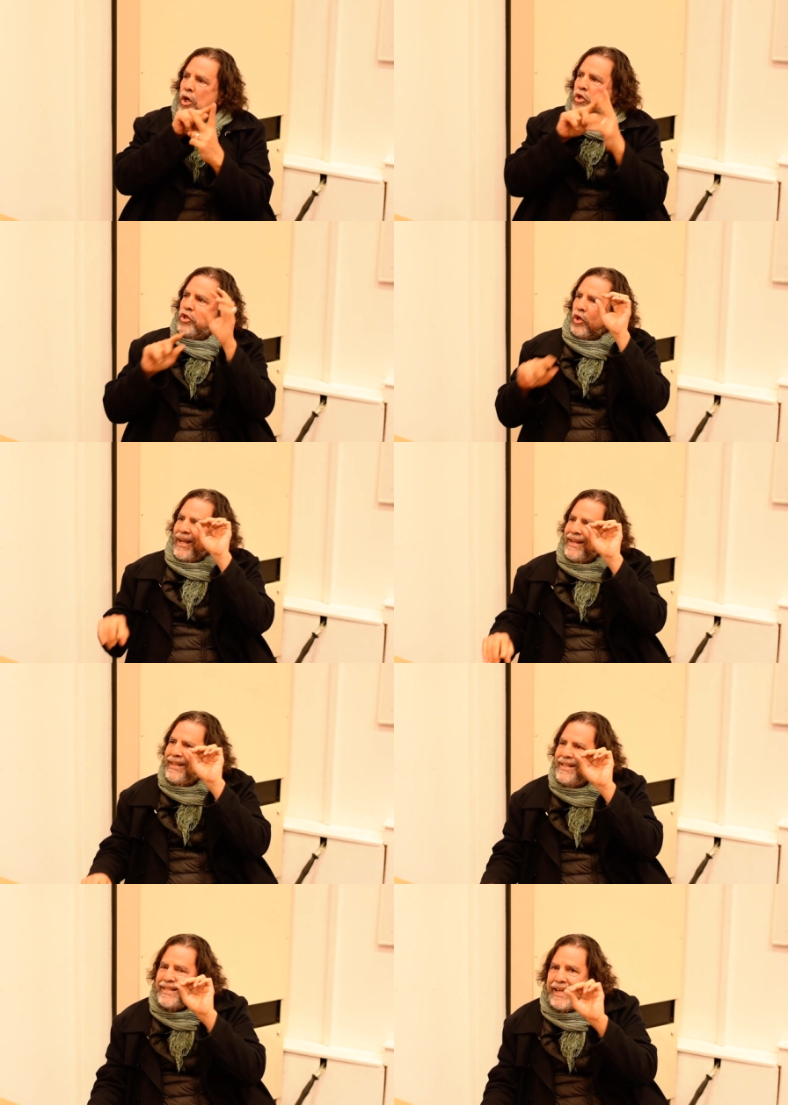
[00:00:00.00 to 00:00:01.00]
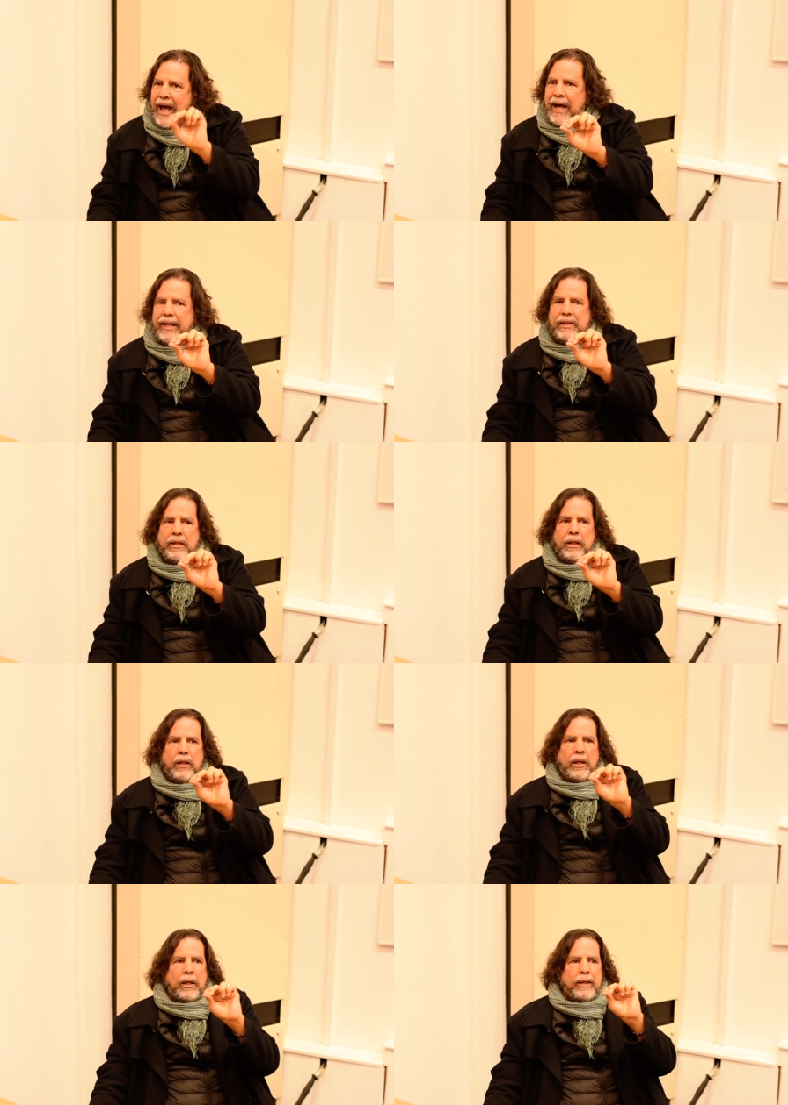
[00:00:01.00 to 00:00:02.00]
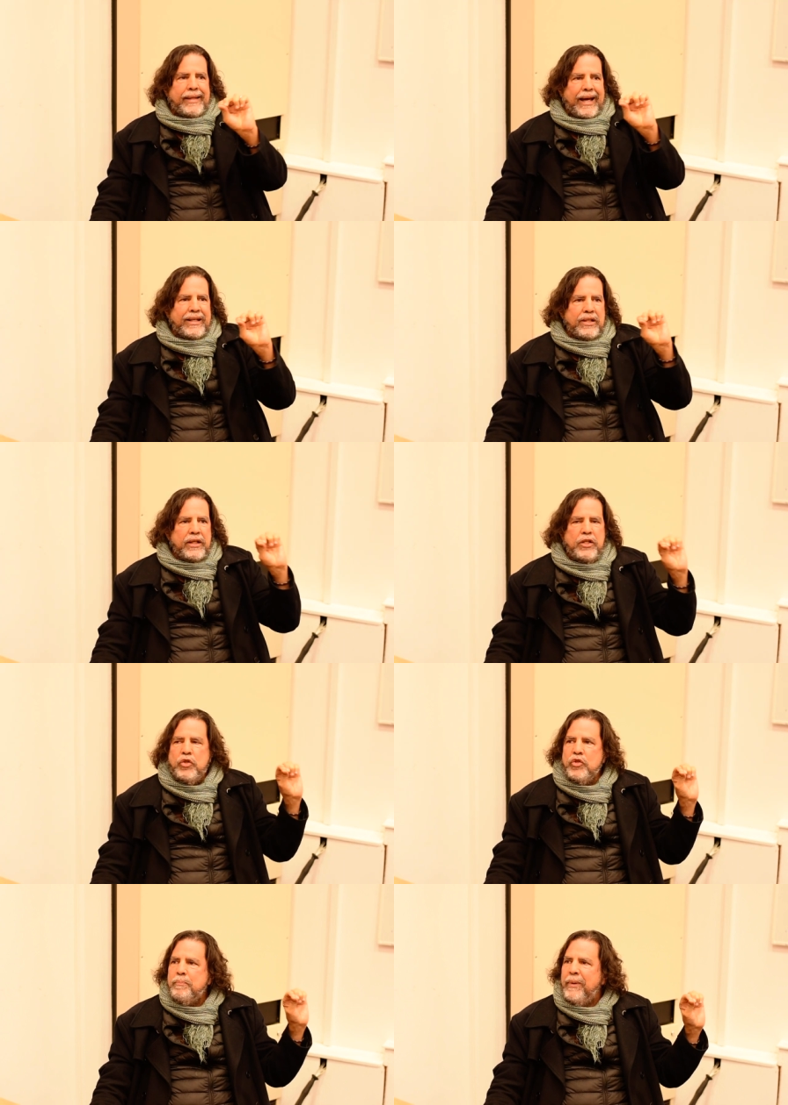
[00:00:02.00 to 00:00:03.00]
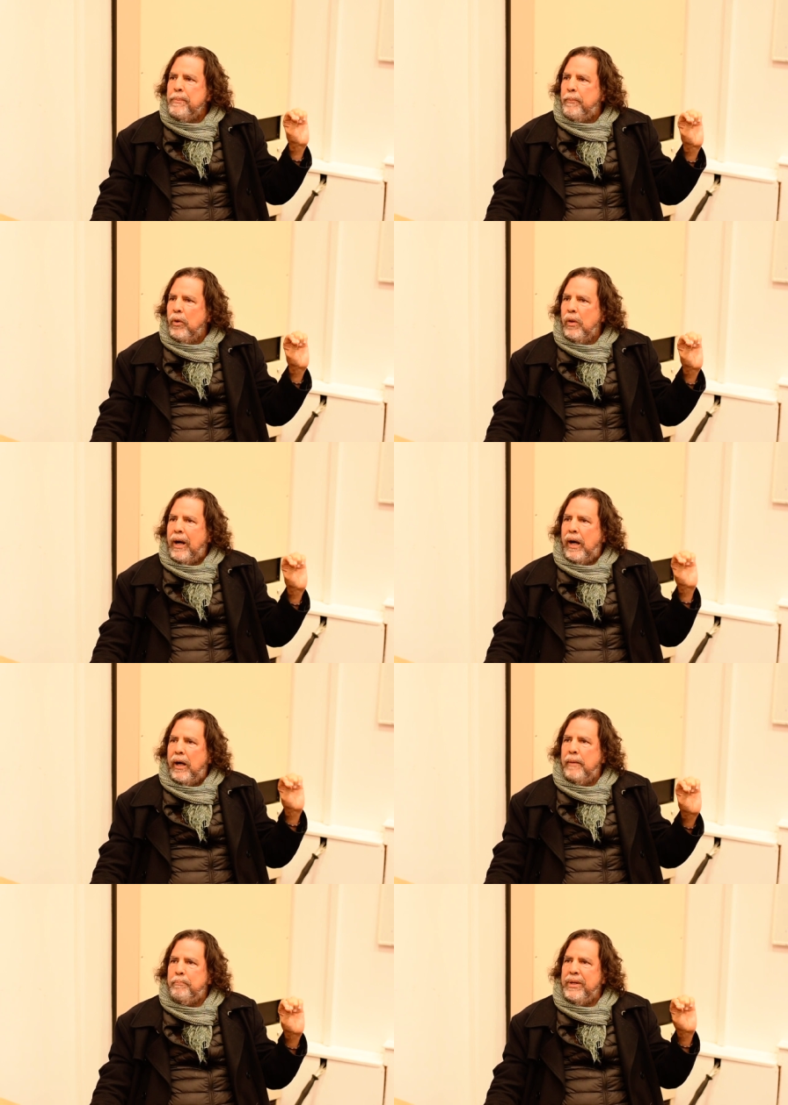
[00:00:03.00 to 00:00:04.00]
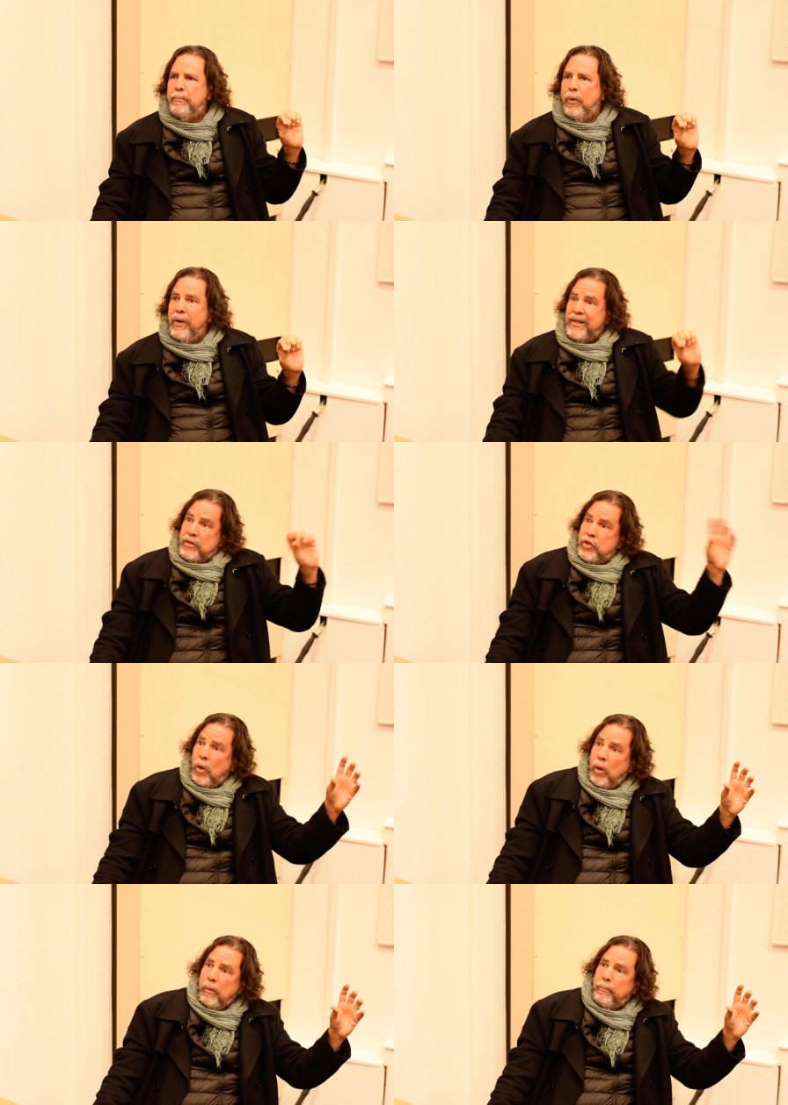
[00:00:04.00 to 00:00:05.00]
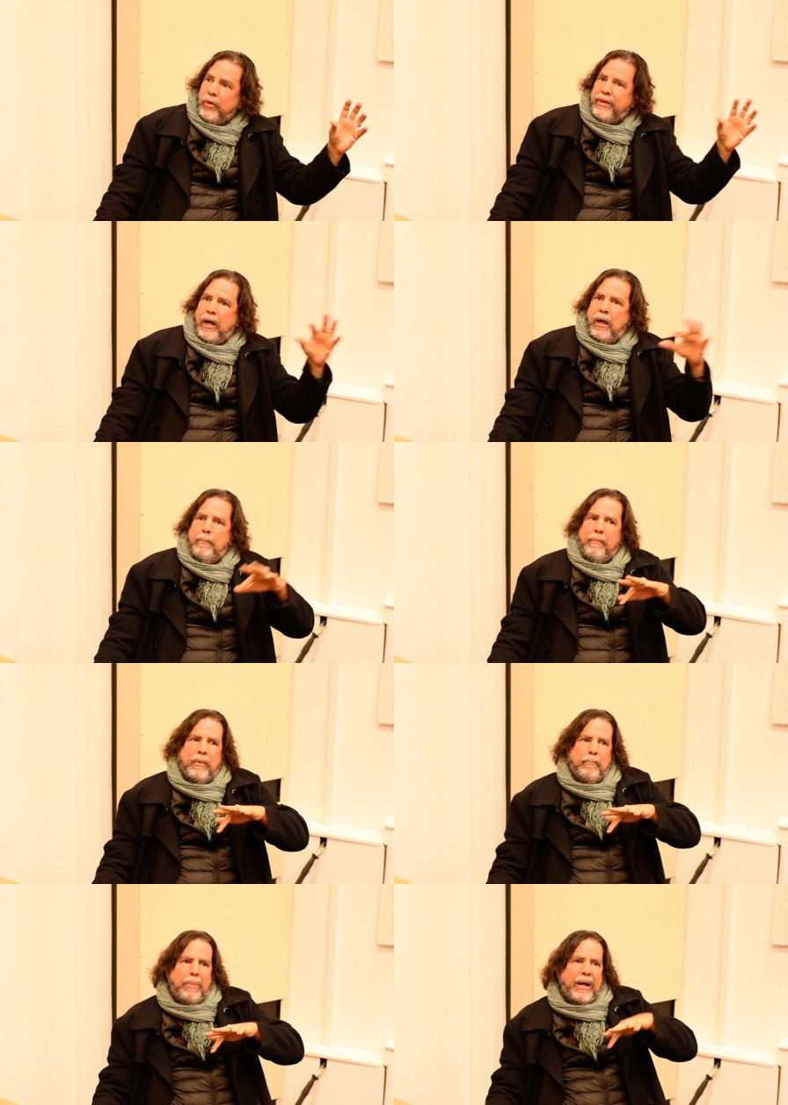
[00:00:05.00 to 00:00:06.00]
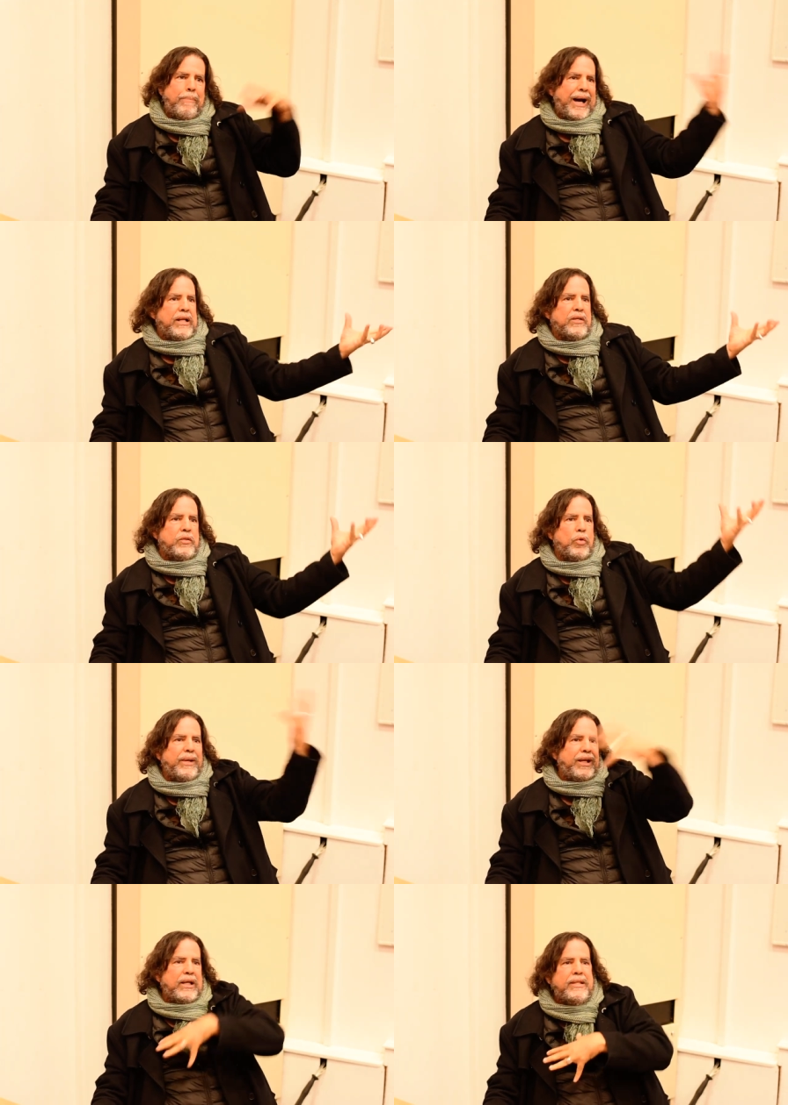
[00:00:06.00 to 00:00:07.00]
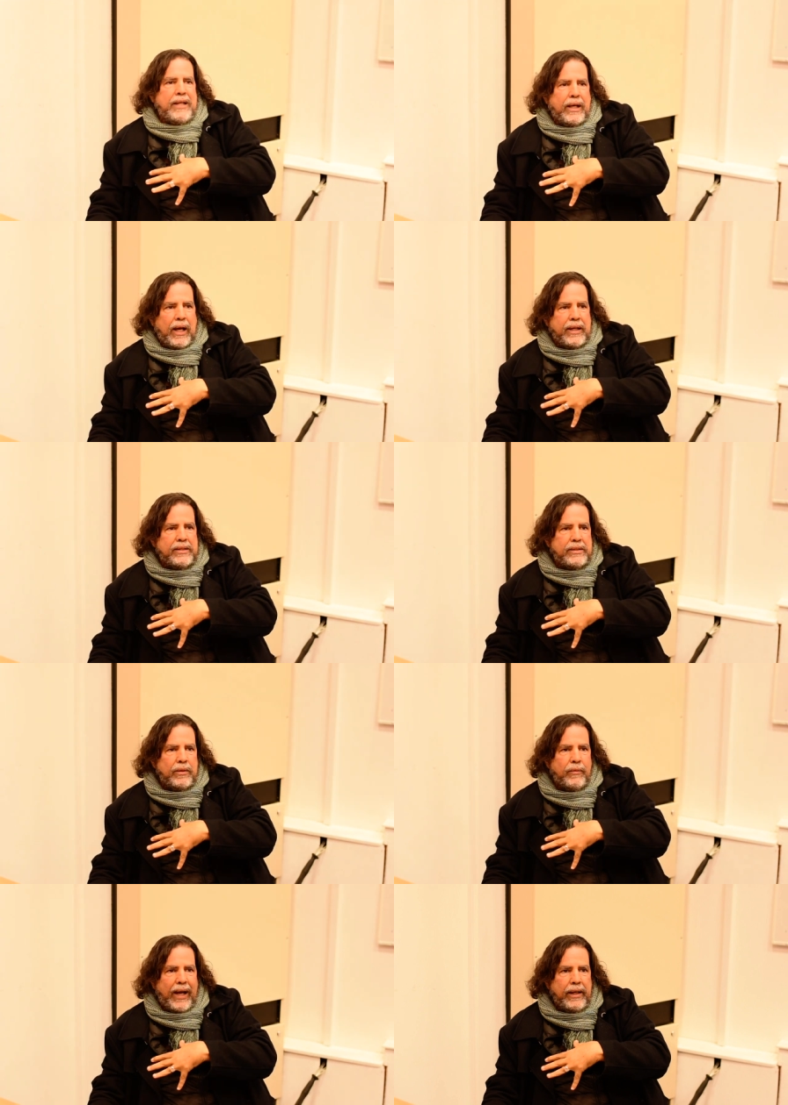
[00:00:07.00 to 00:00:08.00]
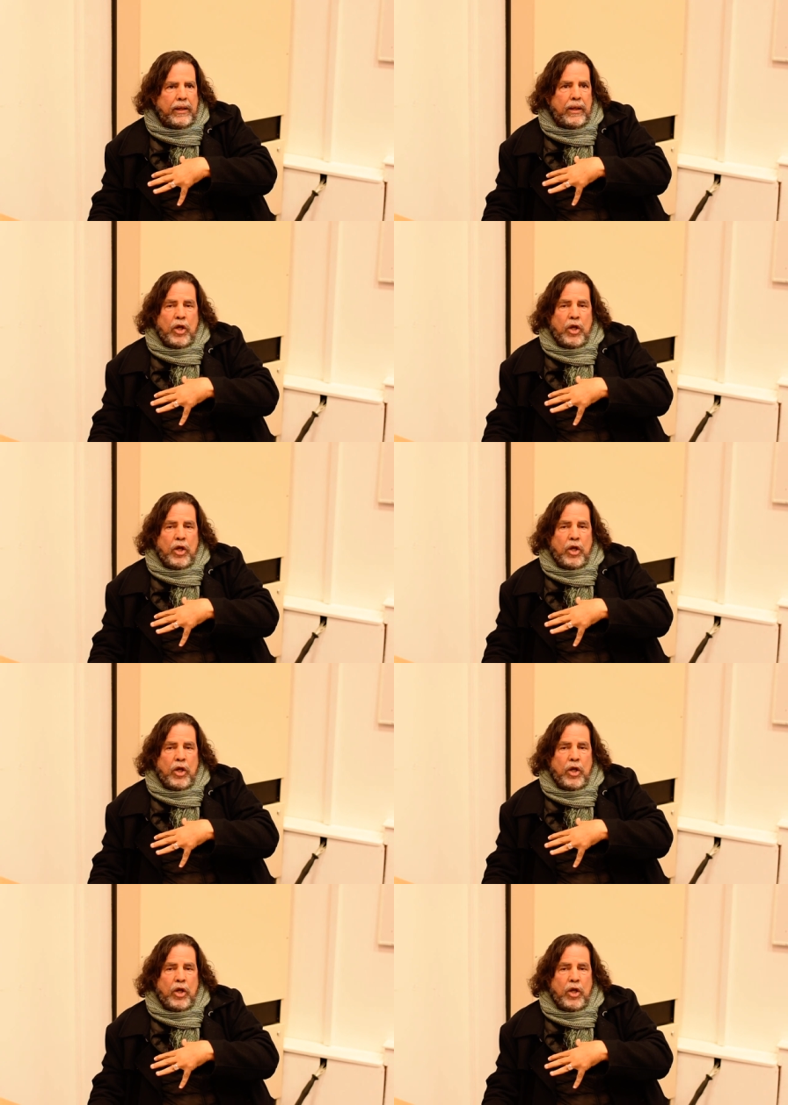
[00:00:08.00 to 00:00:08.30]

So they decide that indigenous people are people with a soul, but they are barbarians to be Christianized, right?